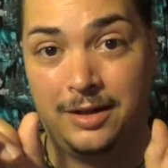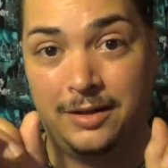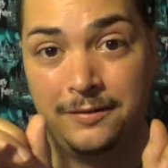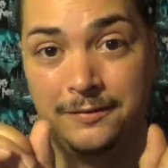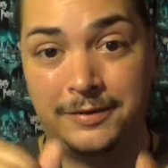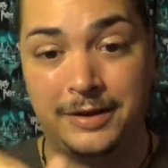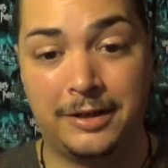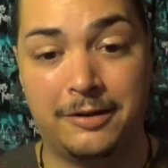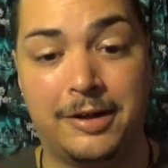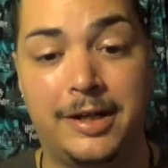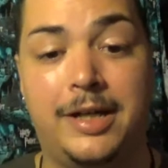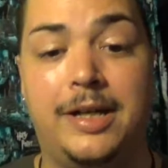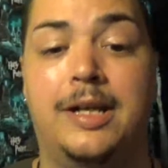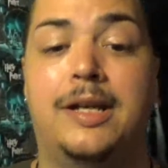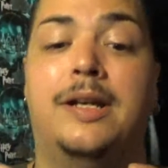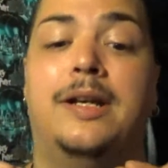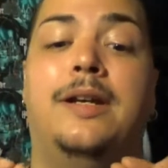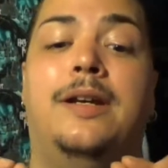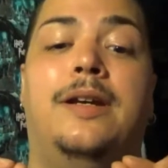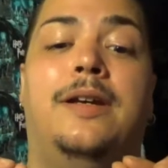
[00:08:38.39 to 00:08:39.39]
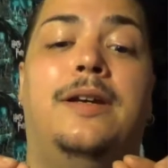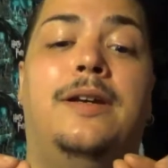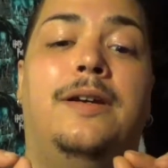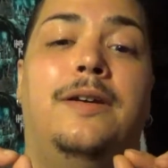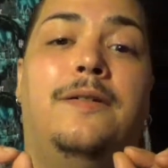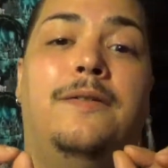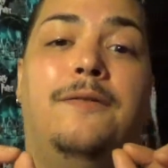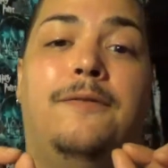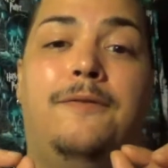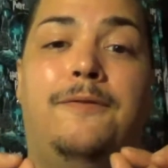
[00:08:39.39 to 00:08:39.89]
Very,
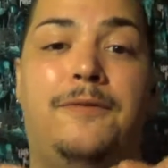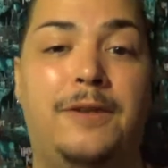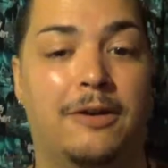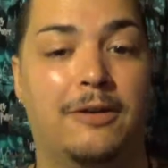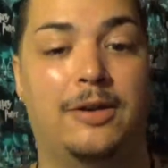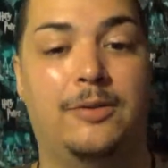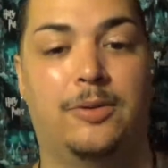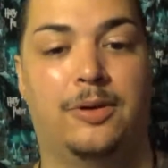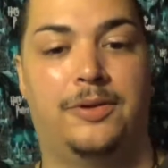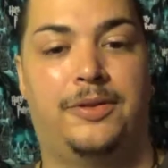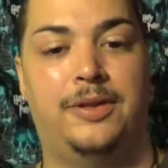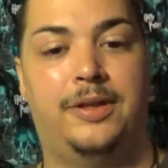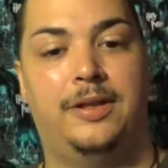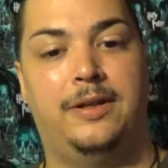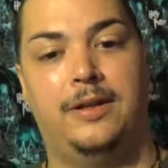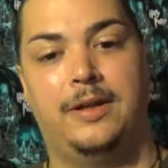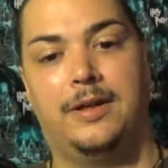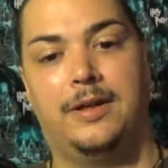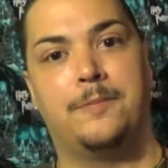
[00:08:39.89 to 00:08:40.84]
very worth it.